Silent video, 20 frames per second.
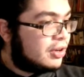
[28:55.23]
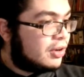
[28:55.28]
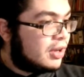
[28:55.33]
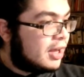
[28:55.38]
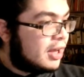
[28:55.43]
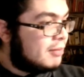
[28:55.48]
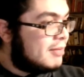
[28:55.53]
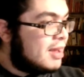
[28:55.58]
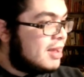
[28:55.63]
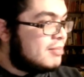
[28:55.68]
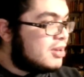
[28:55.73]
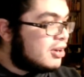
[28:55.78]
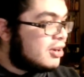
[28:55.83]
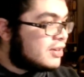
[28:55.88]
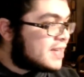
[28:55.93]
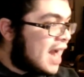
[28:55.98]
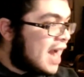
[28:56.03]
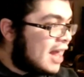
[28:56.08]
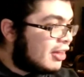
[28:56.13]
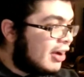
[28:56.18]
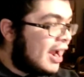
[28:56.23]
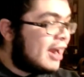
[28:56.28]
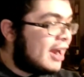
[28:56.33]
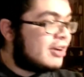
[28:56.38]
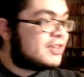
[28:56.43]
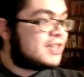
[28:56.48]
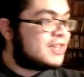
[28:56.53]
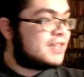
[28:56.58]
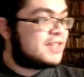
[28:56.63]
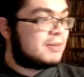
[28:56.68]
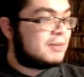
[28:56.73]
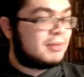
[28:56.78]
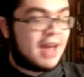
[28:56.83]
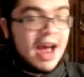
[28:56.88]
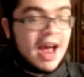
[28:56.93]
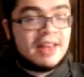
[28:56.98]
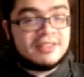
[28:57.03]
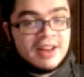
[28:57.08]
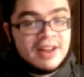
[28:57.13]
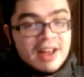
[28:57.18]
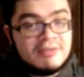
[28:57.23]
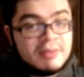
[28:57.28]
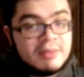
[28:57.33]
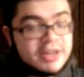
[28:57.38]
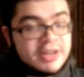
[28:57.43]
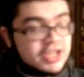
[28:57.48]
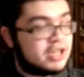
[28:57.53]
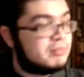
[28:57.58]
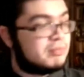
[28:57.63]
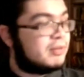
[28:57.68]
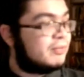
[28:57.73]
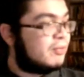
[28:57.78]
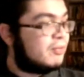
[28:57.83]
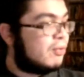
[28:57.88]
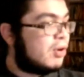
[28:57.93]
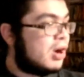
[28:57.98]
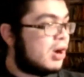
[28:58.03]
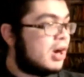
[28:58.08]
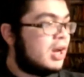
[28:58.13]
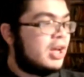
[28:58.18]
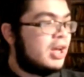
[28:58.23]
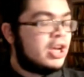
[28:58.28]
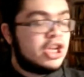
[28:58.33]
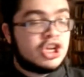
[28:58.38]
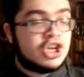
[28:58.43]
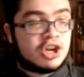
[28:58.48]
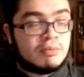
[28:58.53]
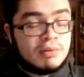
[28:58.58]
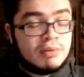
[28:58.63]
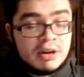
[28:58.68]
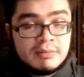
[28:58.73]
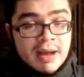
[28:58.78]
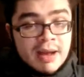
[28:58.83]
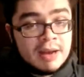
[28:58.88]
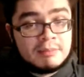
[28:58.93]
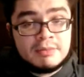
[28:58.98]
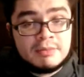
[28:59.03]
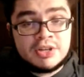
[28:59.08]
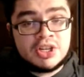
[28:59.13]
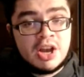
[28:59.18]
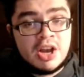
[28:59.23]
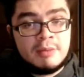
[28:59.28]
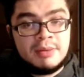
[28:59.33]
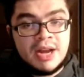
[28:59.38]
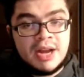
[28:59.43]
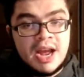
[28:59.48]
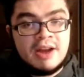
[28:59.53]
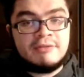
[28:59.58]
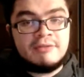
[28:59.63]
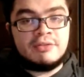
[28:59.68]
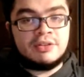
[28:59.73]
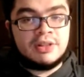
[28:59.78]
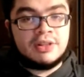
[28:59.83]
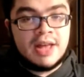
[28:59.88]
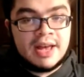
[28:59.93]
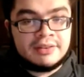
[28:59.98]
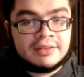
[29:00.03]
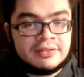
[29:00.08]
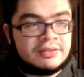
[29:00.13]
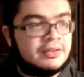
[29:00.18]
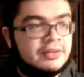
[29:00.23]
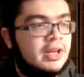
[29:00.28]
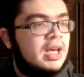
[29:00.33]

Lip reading: And maybe your Tyler Anderson, some guys that I've mentioned before, you could bring back Sean Manaea for less.